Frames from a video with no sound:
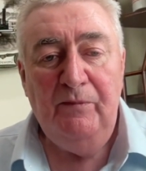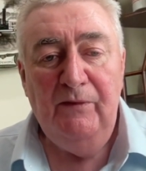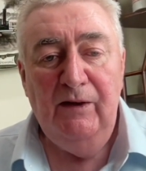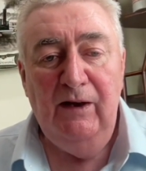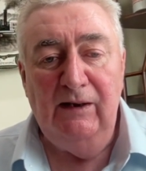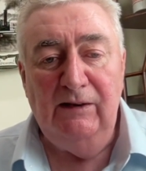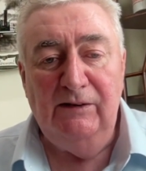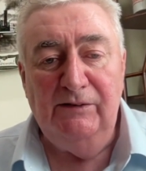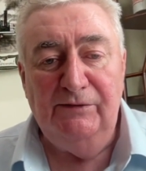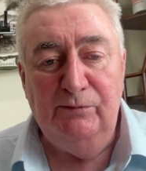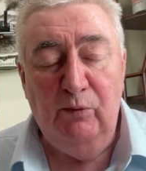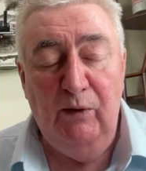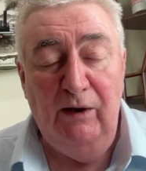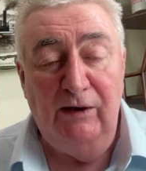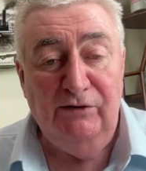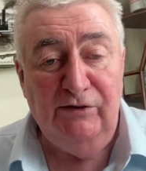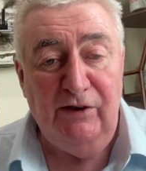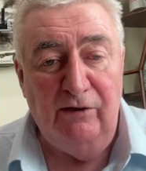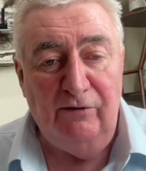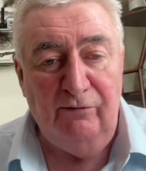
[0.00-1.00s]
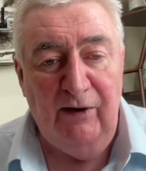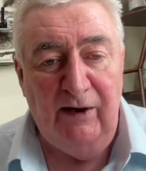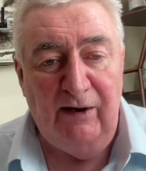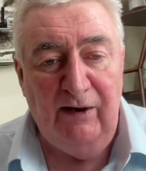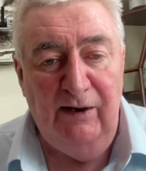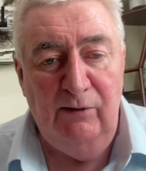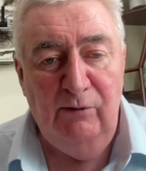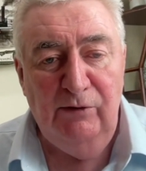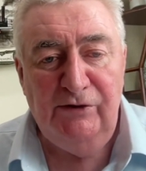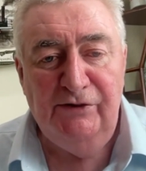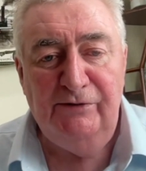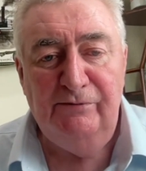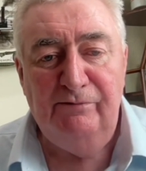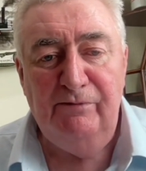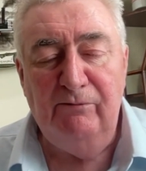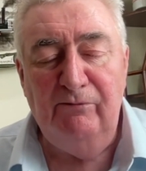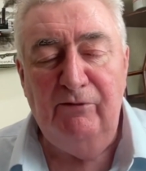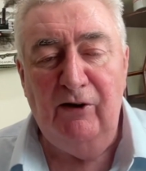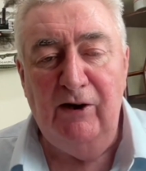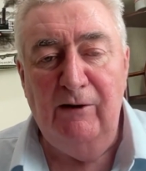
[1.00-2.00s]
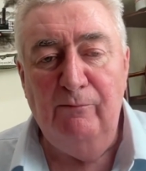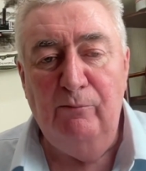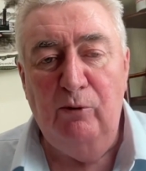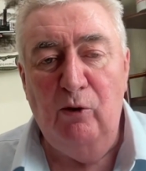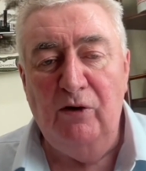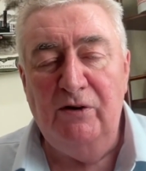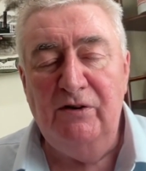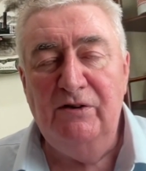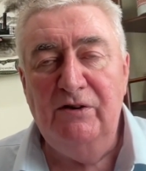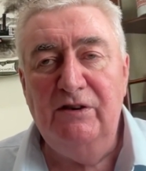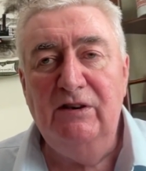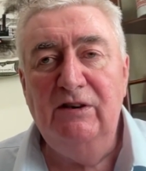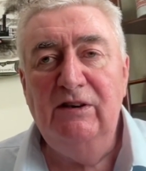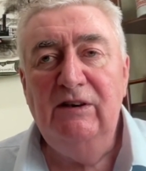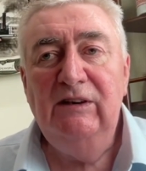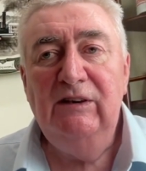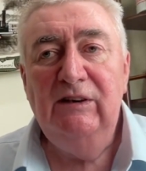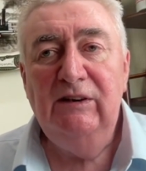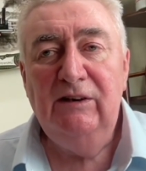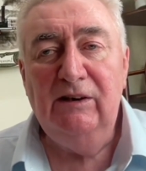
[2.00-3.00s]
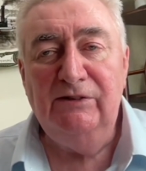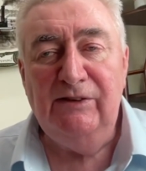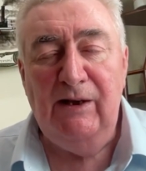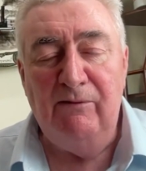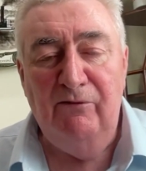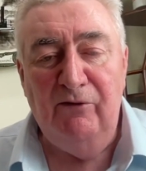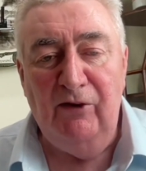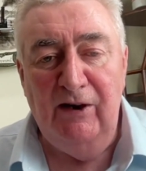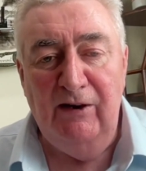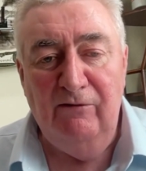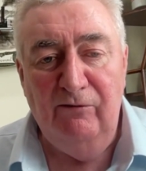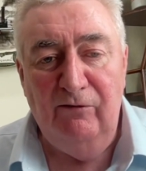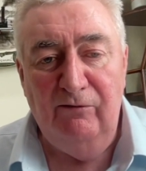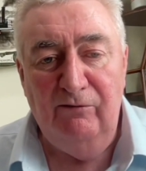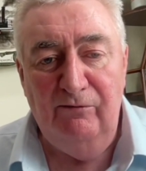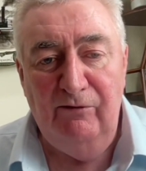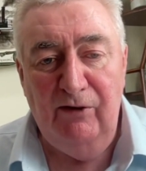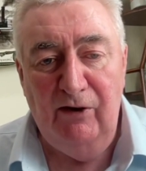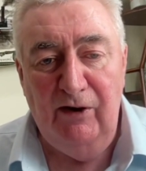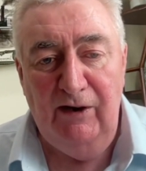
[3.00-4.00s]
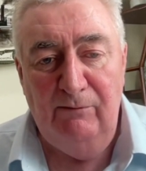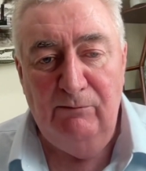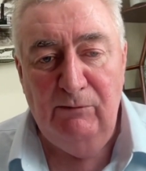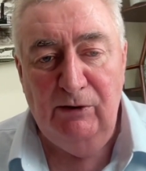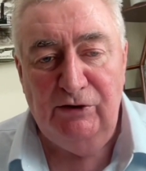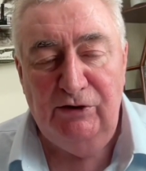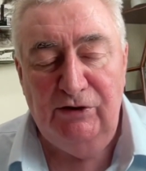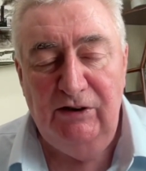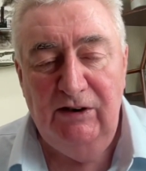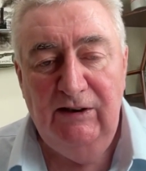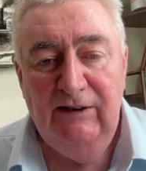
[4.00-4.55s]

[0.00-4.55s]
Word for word: It's wheelchair friendly, which is very important, because I'm very, very much